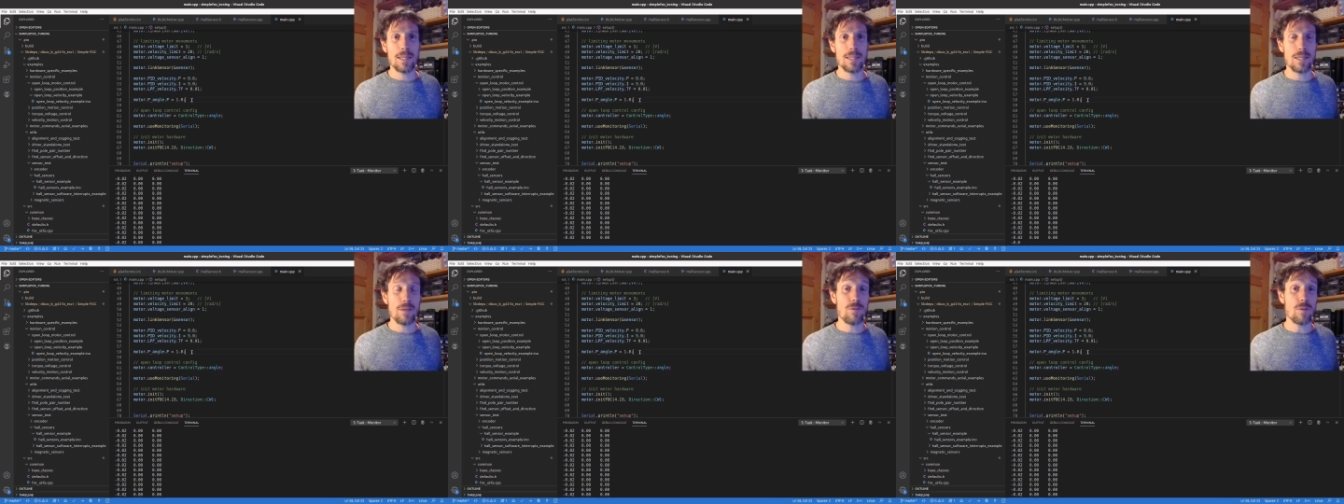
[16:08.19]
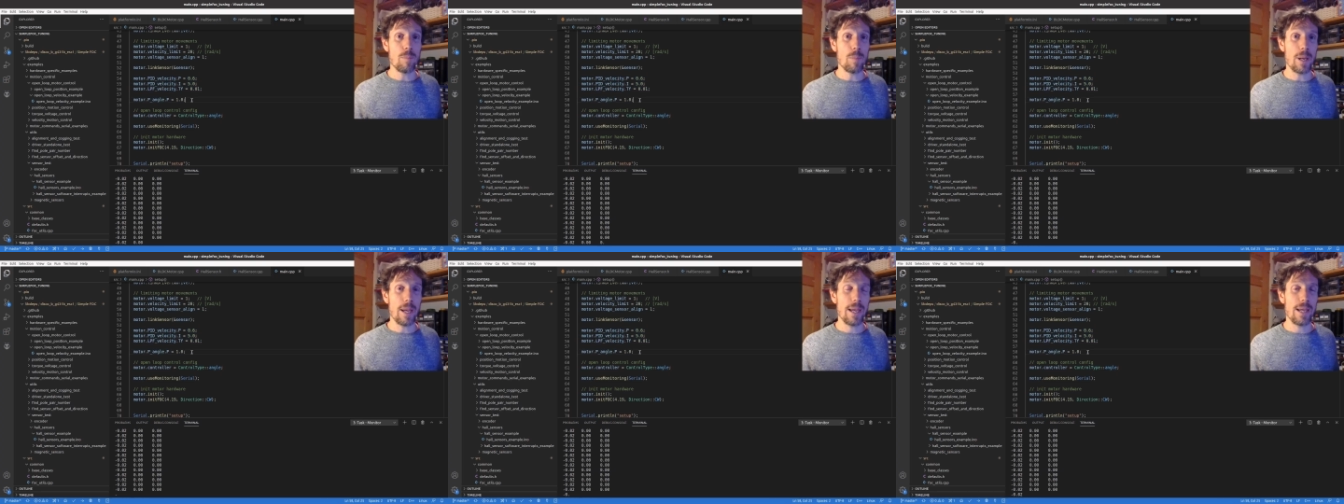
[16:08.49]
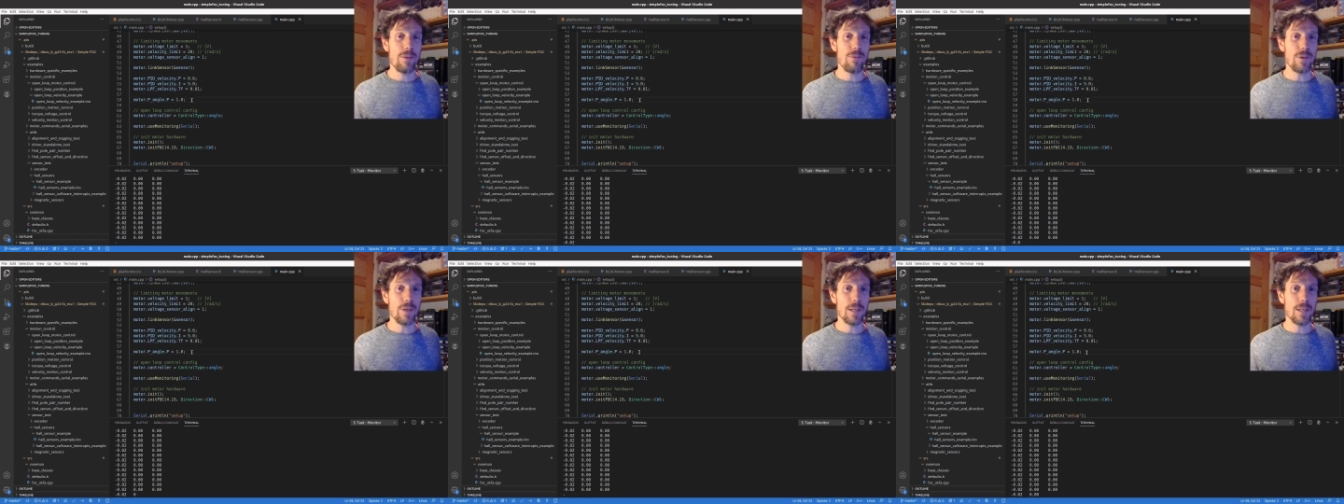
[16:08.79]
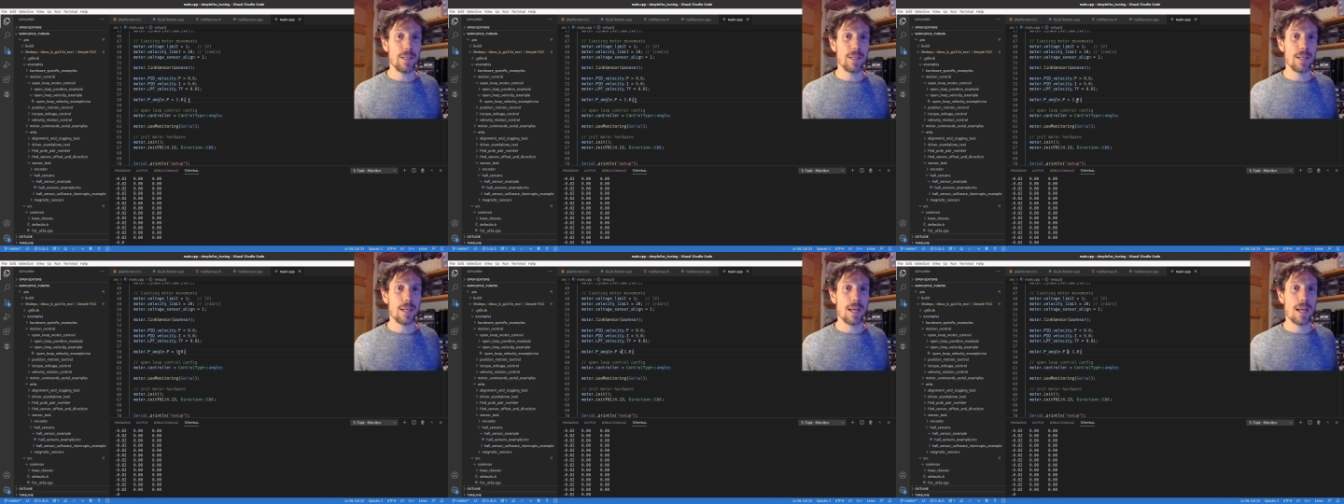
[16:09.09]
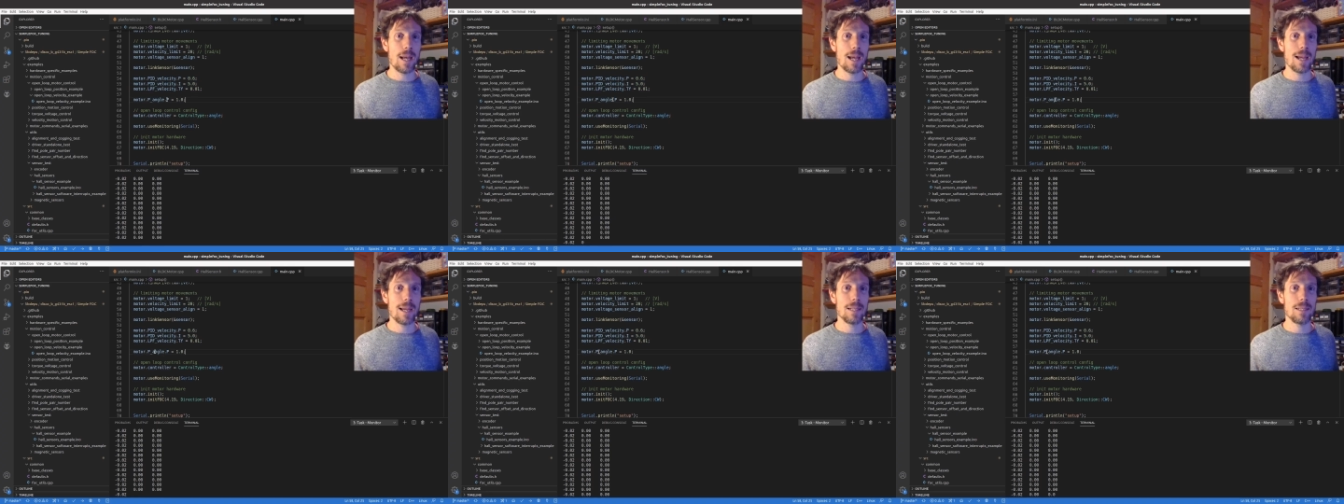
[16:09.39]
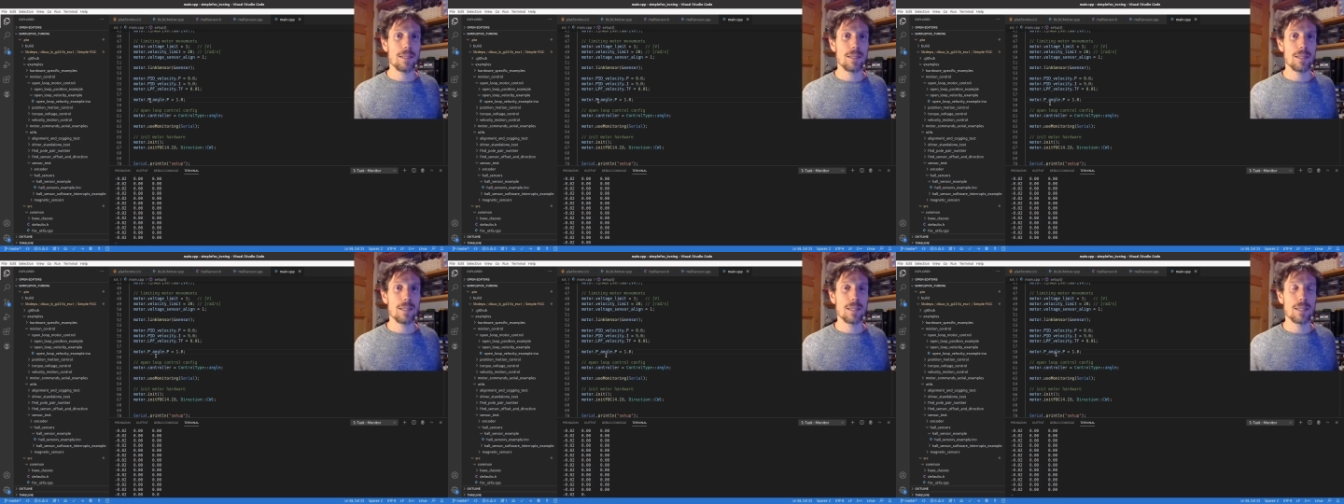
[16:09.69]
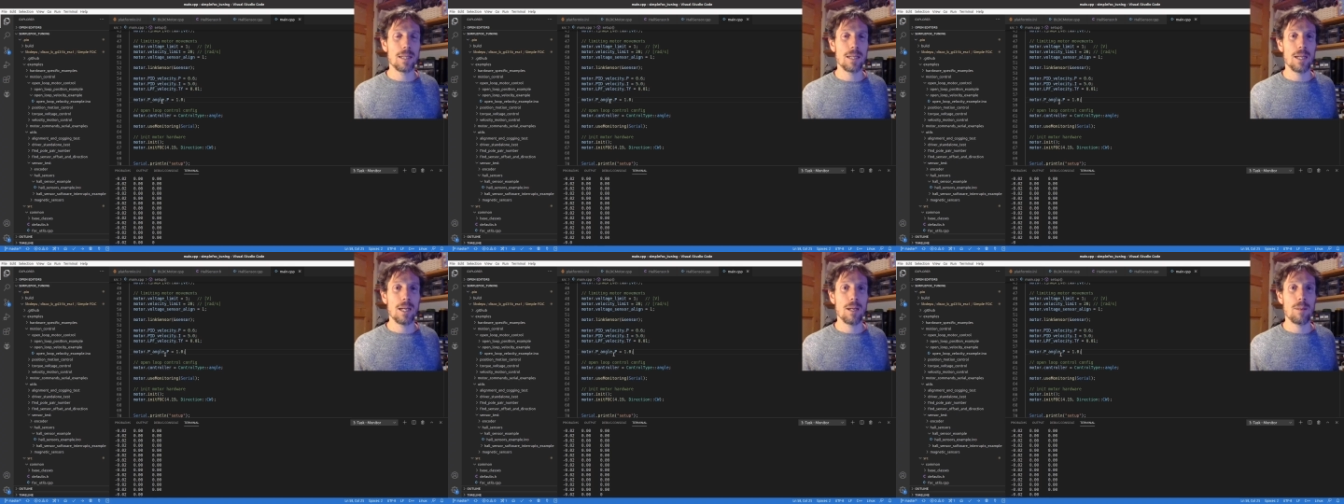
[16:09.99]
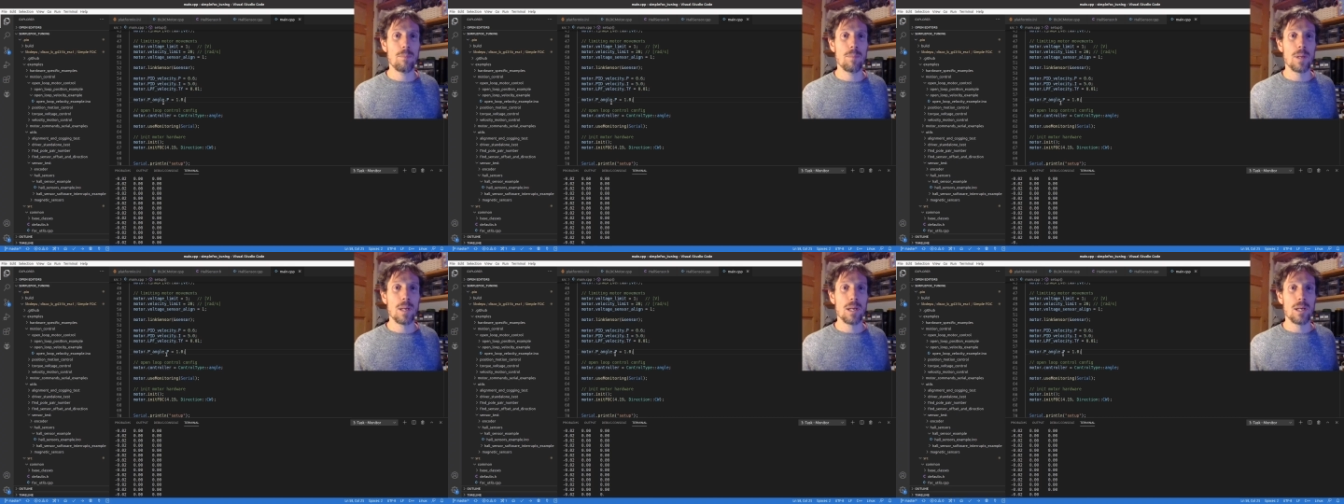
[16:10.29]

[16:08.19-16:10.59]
different behavior and um,